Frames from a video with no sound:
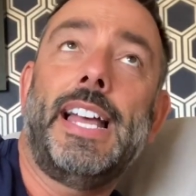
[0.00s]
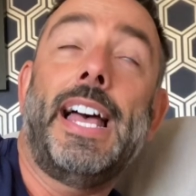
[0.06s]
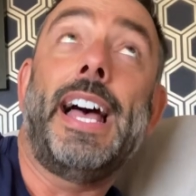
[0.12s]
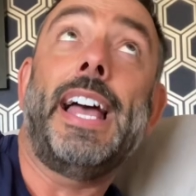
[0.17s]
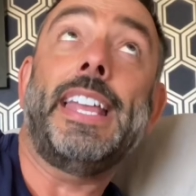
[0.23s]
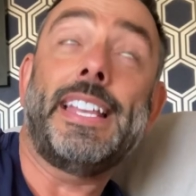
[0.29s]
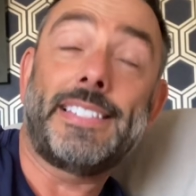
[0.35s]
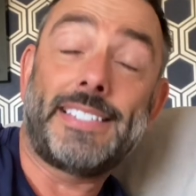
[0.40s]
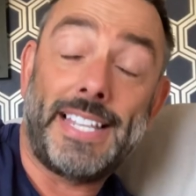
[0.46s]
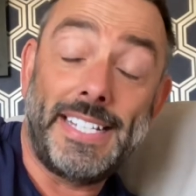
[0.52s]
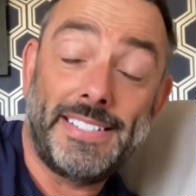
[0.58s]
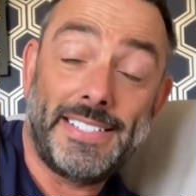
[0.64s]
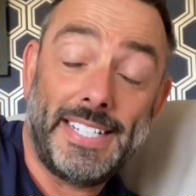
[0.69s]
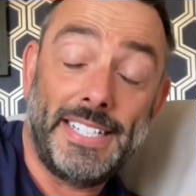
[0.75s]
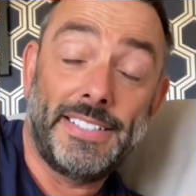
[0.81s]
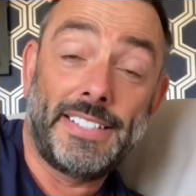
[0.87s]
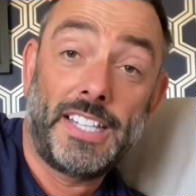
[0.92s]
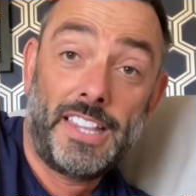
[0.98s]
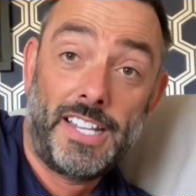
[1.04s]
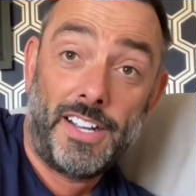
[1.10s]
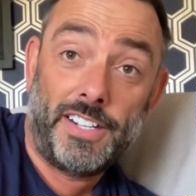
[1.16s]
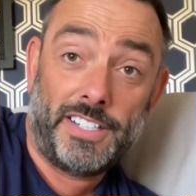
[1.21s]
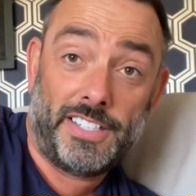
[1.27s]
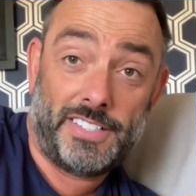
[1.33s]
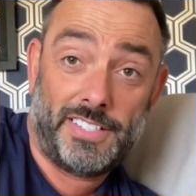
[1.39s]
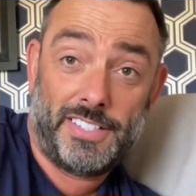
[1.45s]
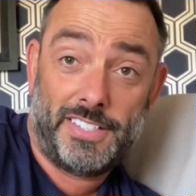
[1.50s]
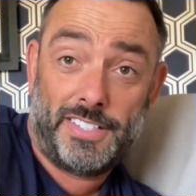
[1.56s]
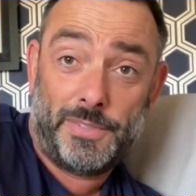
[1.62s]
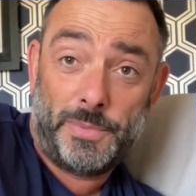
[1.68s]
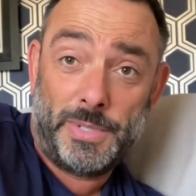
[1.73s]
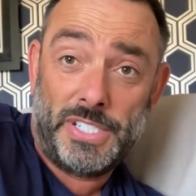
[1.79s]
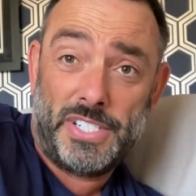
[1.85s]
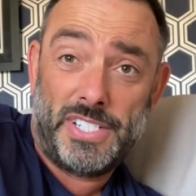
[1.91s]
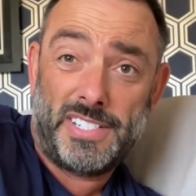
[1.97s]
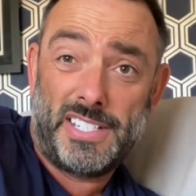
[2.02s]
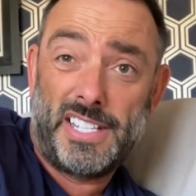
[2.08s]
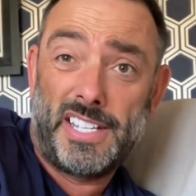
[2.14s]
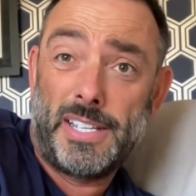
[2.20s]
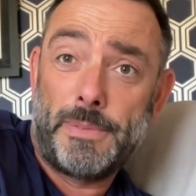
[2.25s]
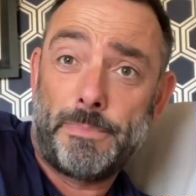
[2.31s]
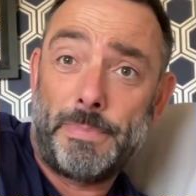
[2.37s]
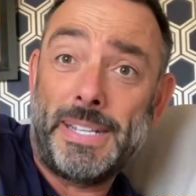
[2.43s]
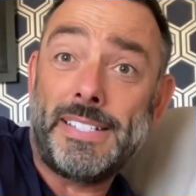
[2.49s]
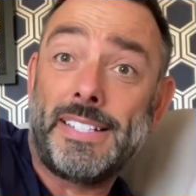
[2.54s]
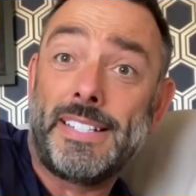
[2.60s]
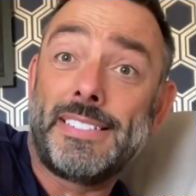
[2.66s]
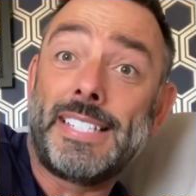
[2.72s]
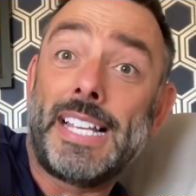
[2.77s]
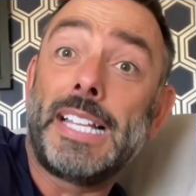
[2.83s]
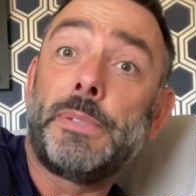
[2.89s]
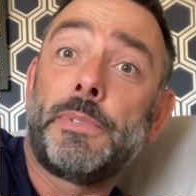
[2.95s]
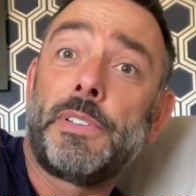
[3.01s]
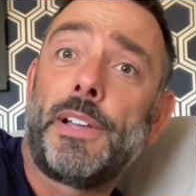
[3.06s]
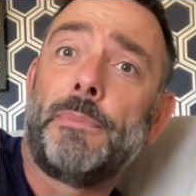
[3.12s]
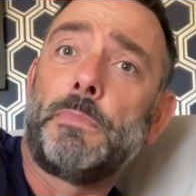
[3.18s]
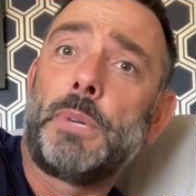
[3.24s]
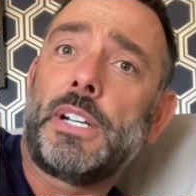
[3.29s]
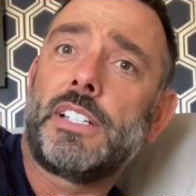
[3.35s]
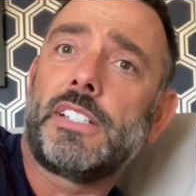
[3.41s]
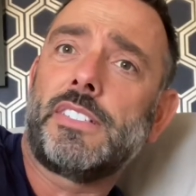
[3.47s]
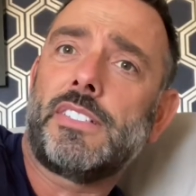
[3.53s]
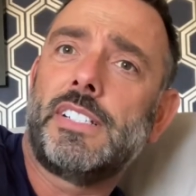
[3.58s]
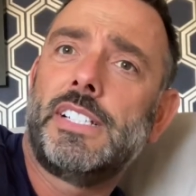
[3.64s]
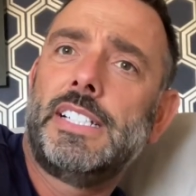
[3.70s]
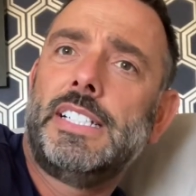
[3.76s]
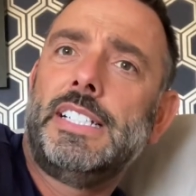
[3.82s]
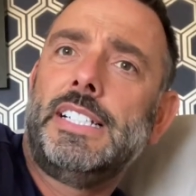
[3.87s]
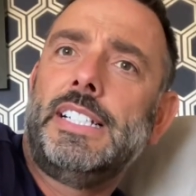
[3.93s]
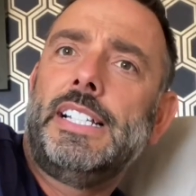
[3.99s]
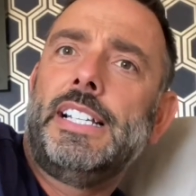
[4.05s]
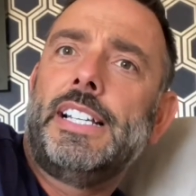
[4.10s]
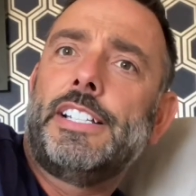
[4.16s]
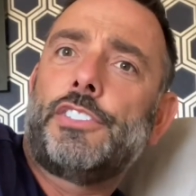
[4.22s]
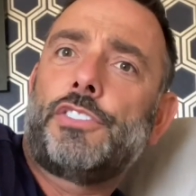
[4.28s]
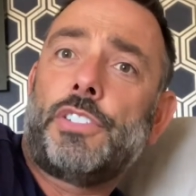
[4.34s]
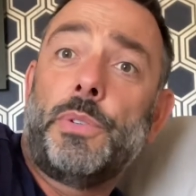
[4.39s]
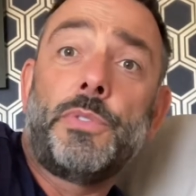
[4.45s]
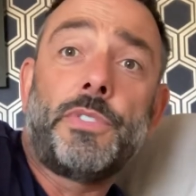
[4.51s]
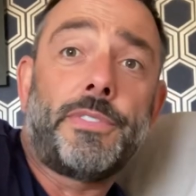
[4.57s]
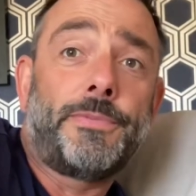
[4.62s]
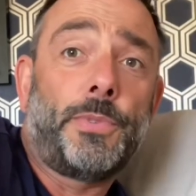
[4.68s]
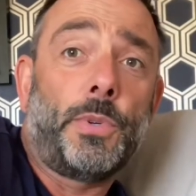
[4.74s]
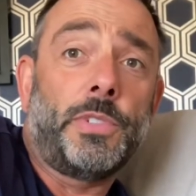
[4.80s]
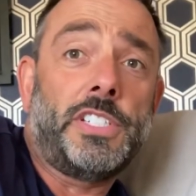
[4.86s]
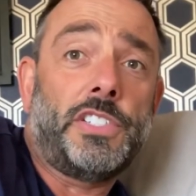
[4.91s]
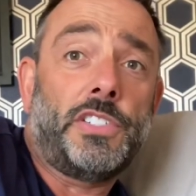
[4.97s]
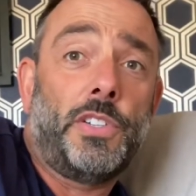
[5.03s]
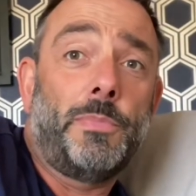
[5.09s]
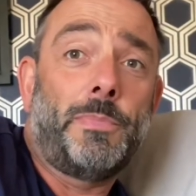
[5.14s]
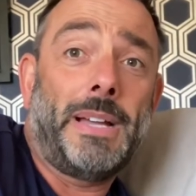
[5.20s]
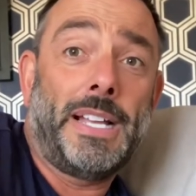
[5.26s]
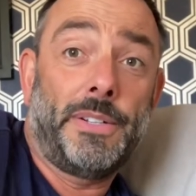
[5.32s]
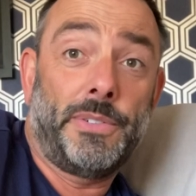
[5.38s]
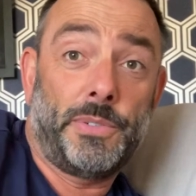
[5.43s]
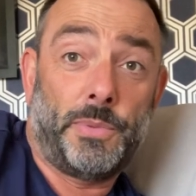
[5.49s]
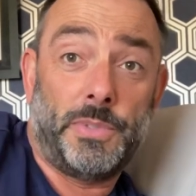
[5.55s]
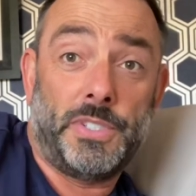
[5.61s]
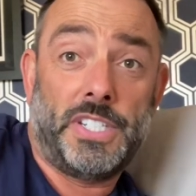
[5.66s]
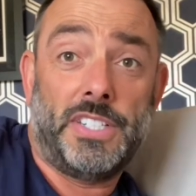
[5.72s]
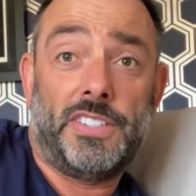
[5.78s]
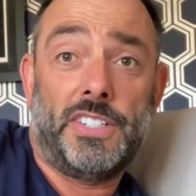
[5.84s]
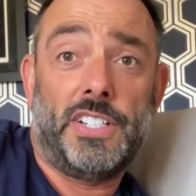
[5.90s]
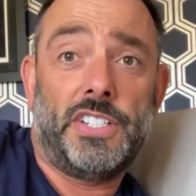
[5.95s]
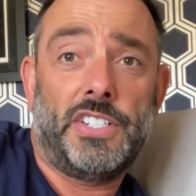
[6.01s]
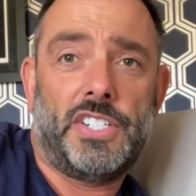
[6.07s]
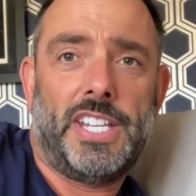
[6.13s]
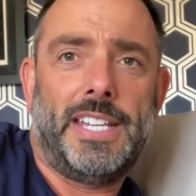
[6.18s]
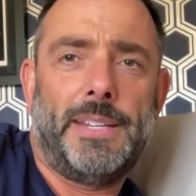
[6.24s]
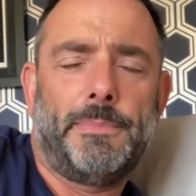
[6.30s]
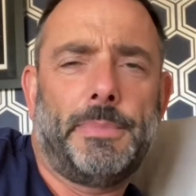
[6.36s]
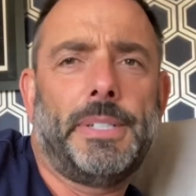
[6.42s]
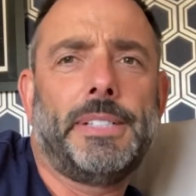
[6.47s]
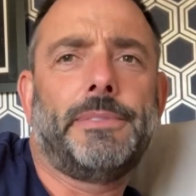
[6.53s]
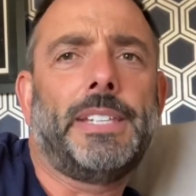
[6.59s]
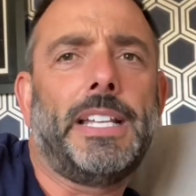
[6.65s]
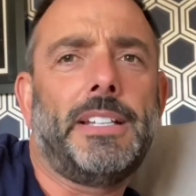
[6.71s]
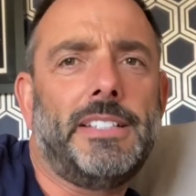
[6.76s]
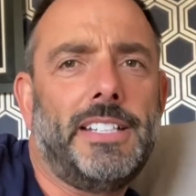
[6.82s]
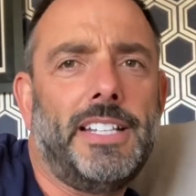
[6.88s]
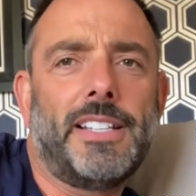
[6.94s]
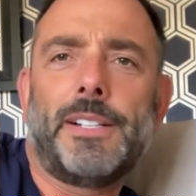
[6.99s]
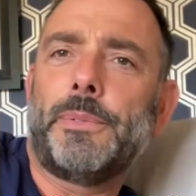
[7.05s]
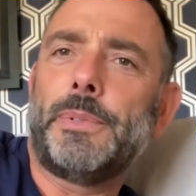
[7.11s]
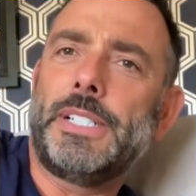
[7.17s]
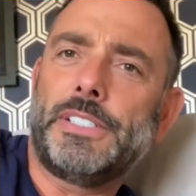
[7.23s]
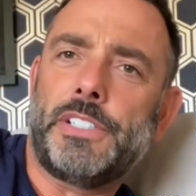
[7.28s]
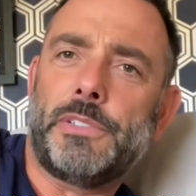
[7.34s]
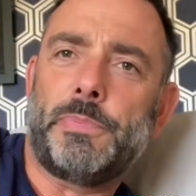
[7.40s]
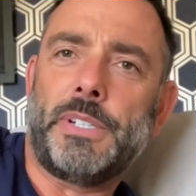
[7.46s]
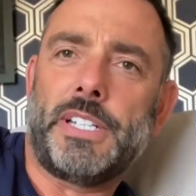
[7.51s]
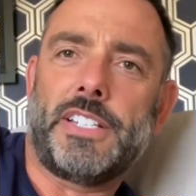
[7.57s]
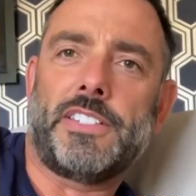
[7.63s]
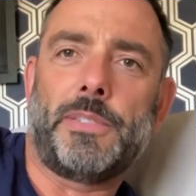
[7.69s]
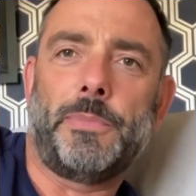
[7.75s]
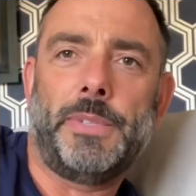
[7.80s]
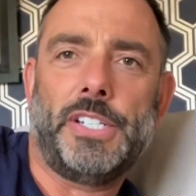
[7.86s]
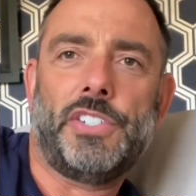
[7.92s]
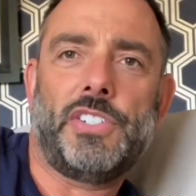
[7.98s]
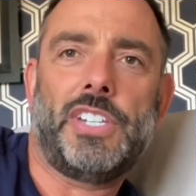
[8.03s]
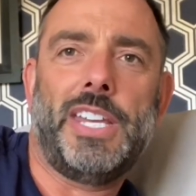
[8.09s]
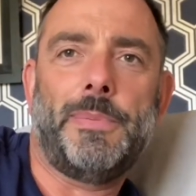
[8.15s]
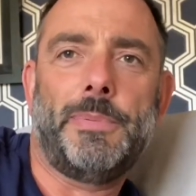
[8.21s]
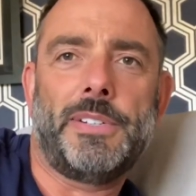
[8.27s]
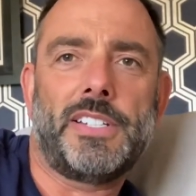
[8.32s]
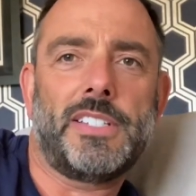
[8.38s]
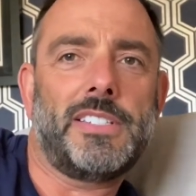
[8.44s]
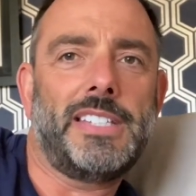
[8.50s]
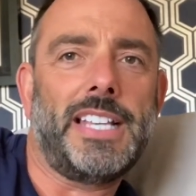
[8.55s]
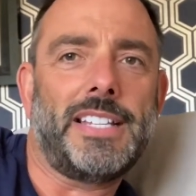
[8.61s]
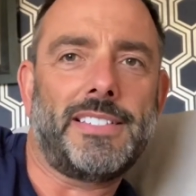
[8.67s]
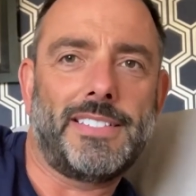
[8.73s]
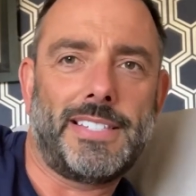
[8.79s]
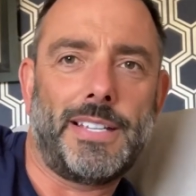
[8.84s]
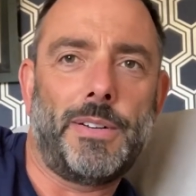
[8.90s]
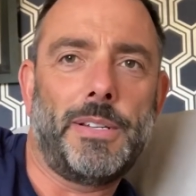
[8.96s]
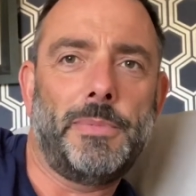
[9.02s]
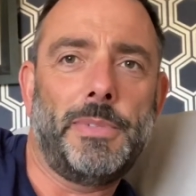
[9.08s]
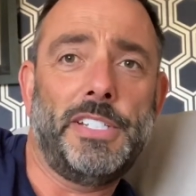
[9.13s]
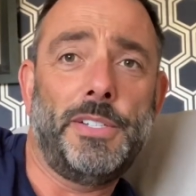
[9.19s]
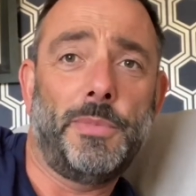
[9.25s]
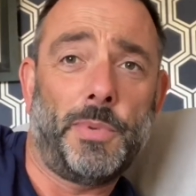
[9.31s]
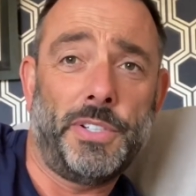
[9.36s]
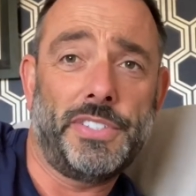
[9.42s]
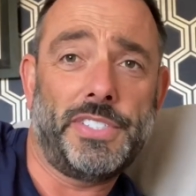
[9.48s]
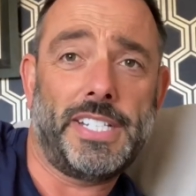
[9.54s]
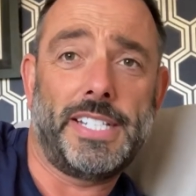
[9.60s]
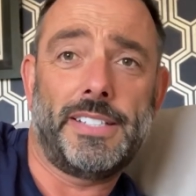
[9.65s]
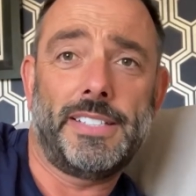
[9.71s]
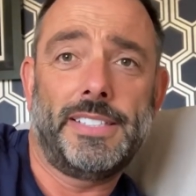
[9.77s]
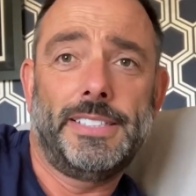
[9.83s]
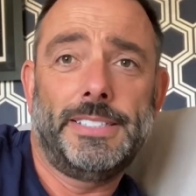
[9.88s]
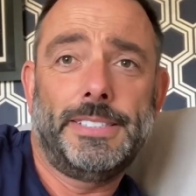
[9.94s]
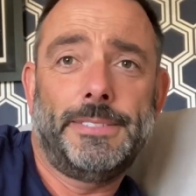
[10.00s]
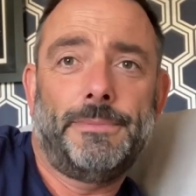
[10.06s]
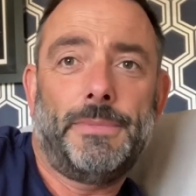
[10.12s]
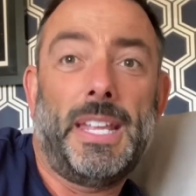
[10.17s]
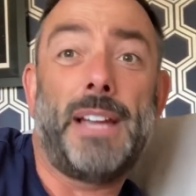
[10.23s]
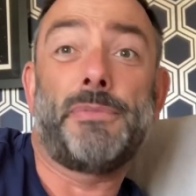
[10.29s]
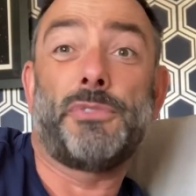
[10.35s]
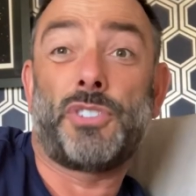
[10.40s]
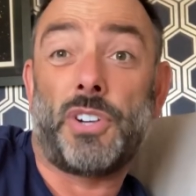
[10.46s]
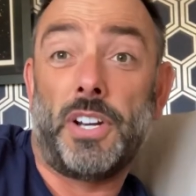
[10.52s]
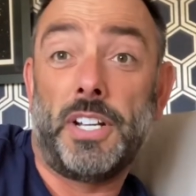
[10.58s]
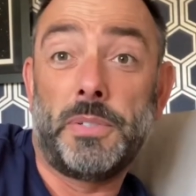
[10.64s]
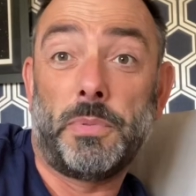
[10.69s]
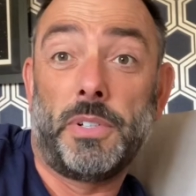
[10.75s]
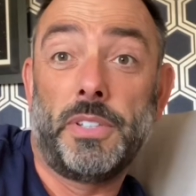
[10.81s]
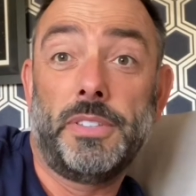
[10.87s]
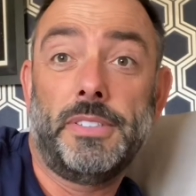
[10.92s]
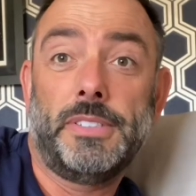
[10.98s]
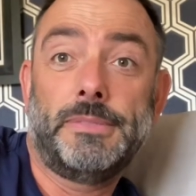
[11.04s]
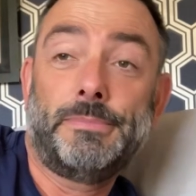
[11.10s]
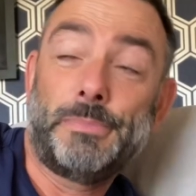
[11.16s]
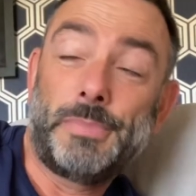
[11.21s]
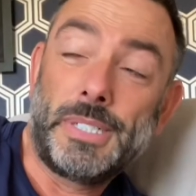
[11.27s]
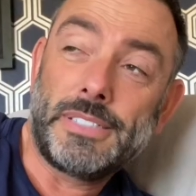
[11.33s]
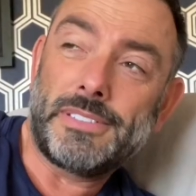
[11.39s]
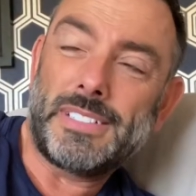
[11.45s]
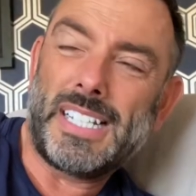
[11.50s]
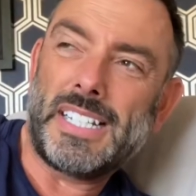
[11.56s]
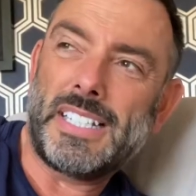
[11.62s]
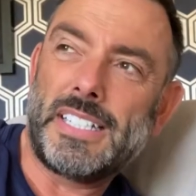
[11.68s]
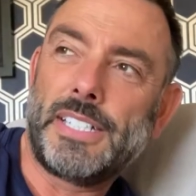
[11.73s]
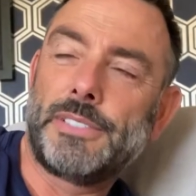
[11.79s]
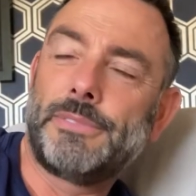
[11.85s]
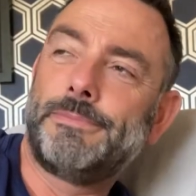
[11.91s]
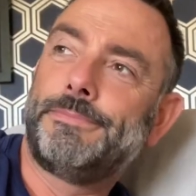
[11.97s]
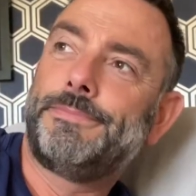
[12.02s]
ASAT Deluxe, which is basically a telly with humbuckers. It's £242, which is dirt cheap. But then you're like, well, just because something's cheap, it doesn't necessarily mean you want it. I haven't tried one, but I don't know.